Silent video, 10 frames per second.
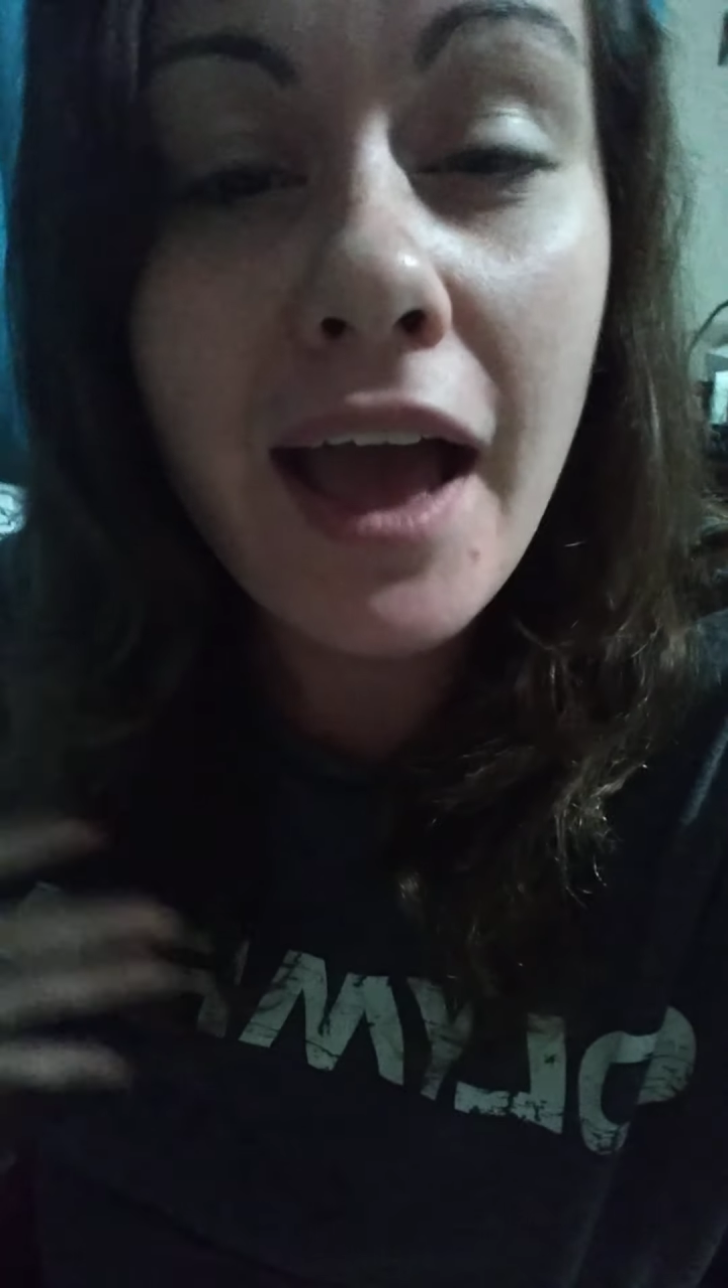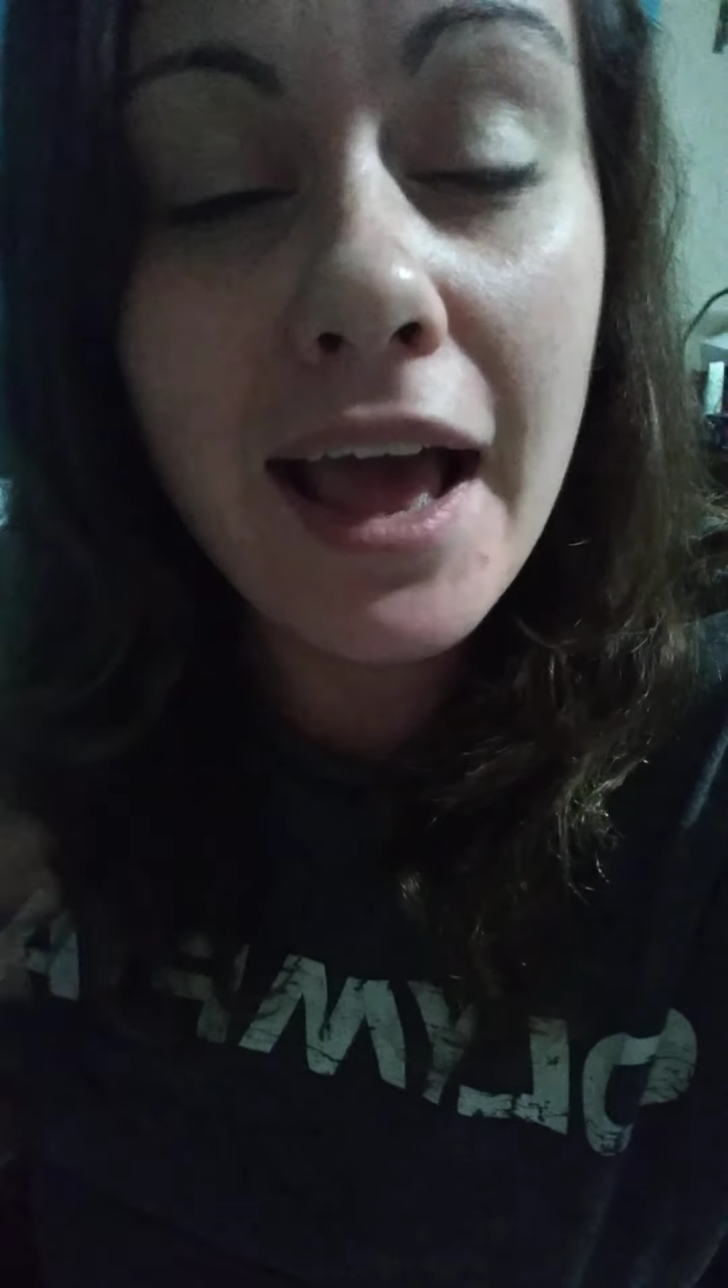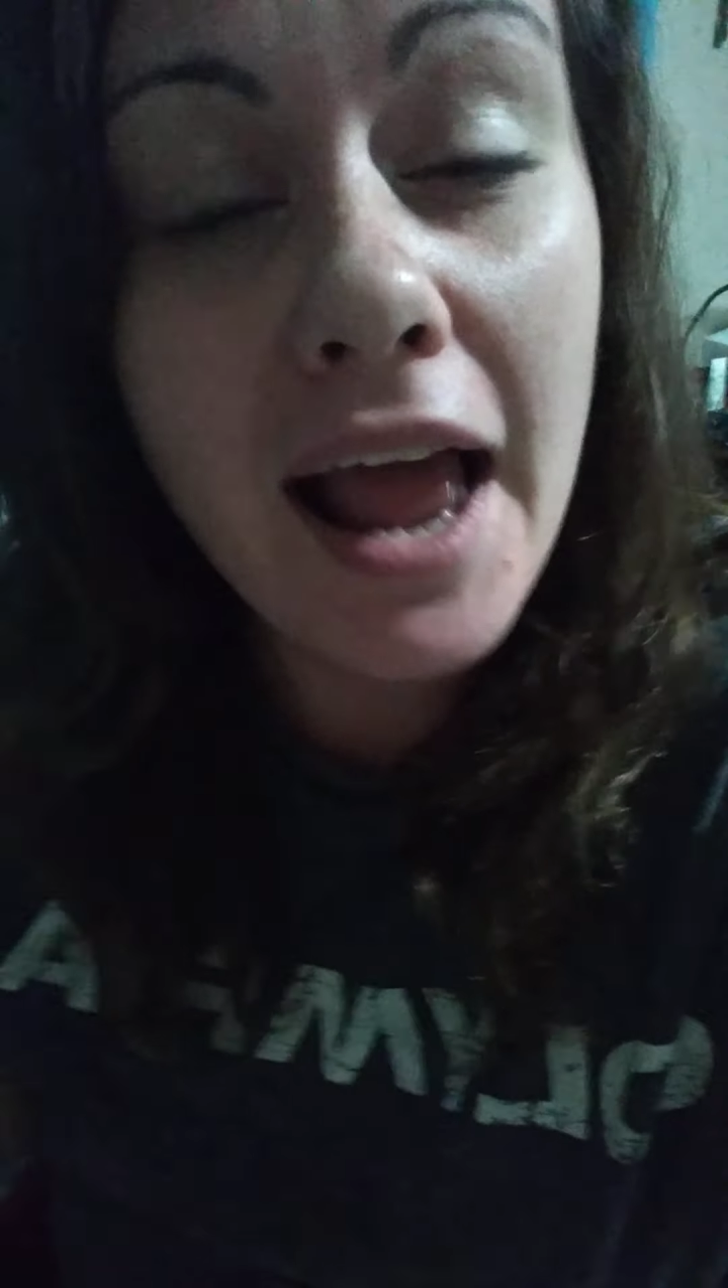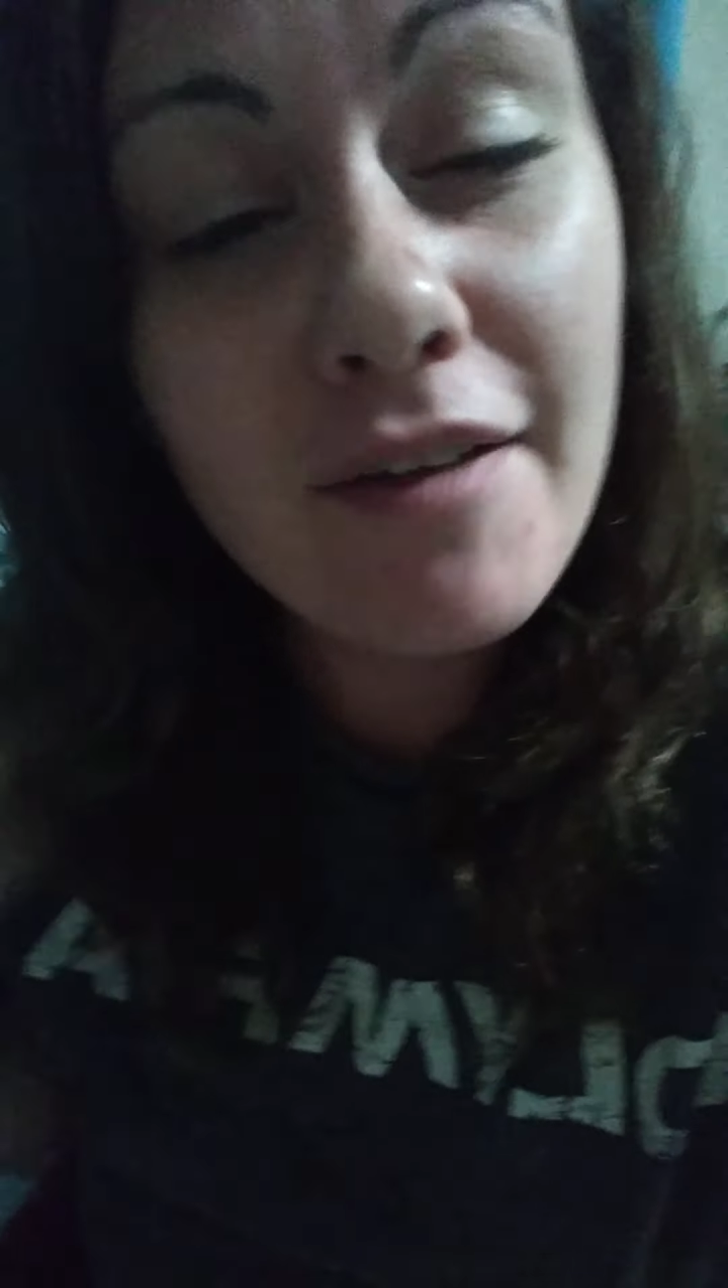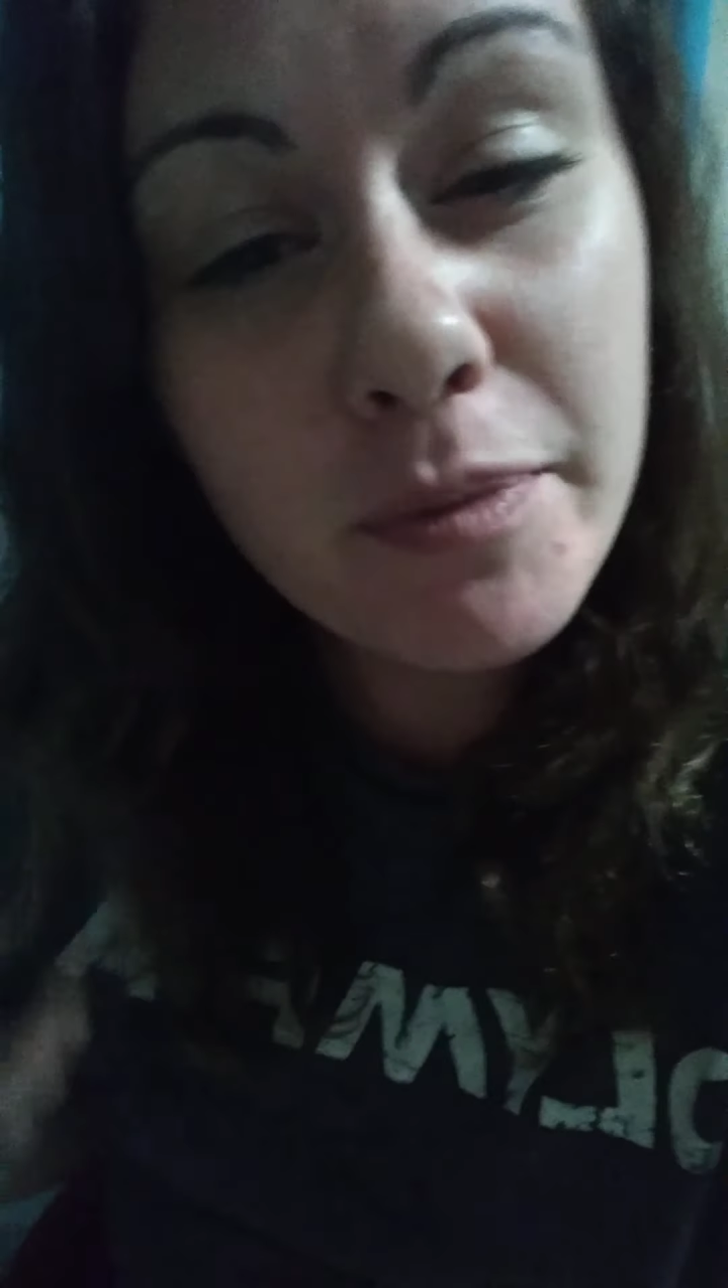
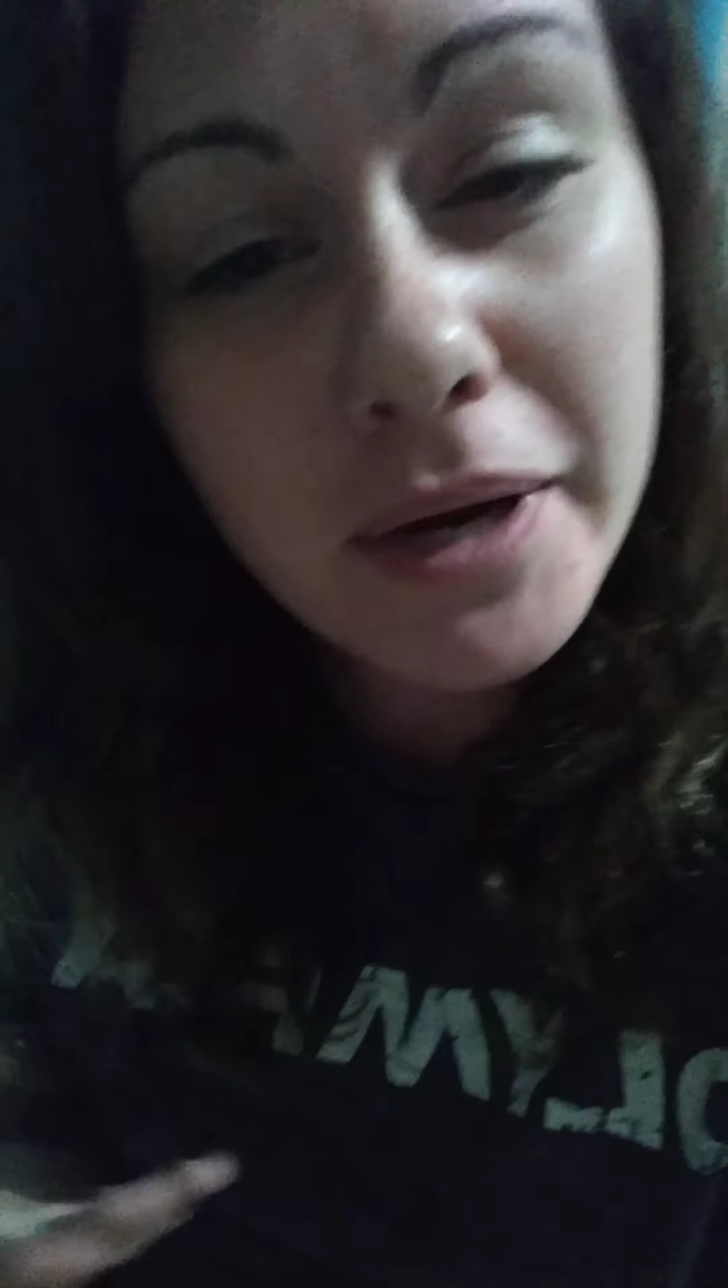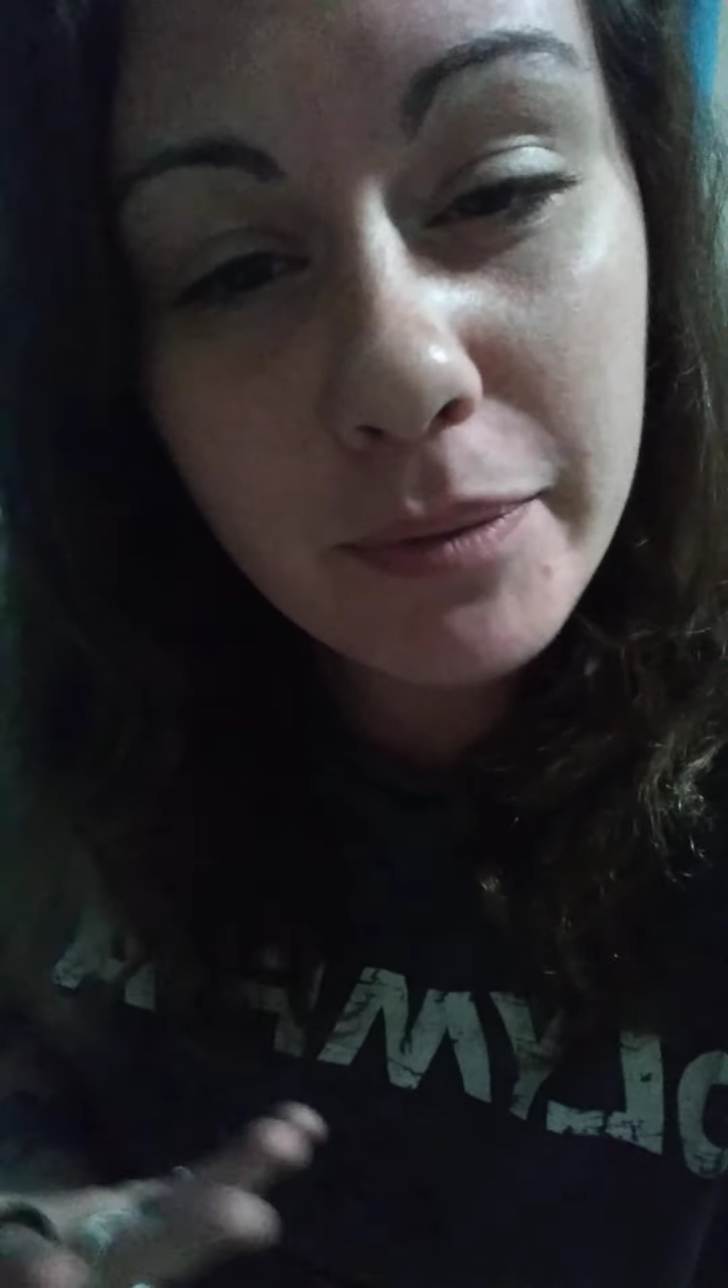and haven't been